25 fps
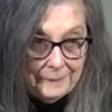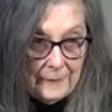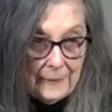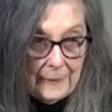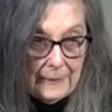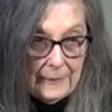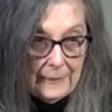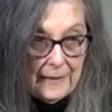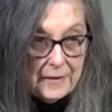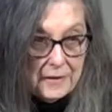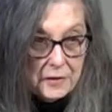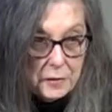
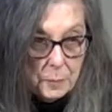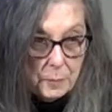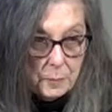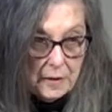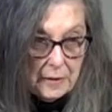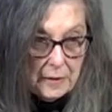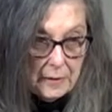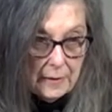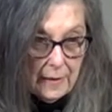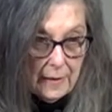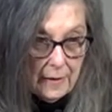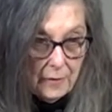Let us be
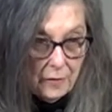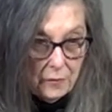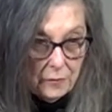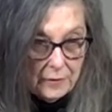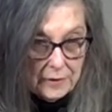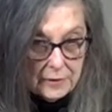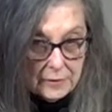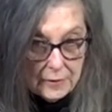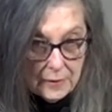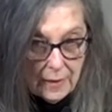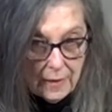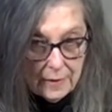together in
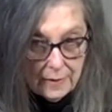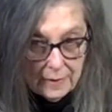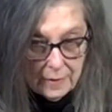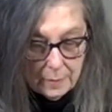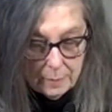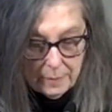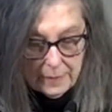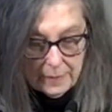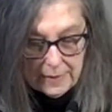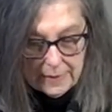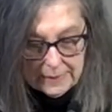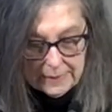silent
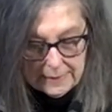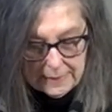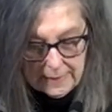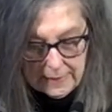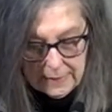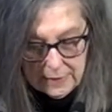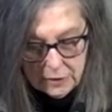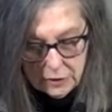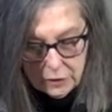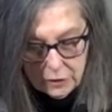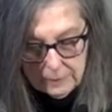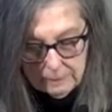
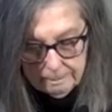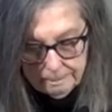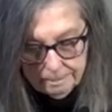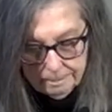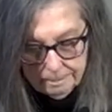meditation.